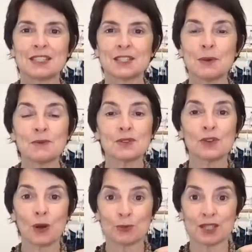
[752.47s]

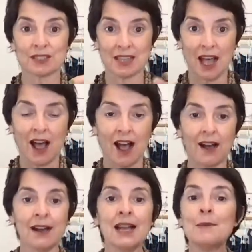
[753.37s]
swimsuit options
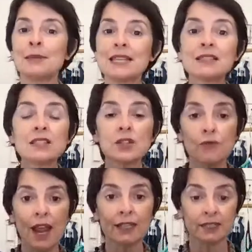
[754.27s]
are. This is the
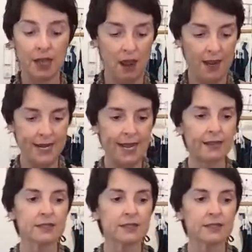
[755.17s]
raglan high neck,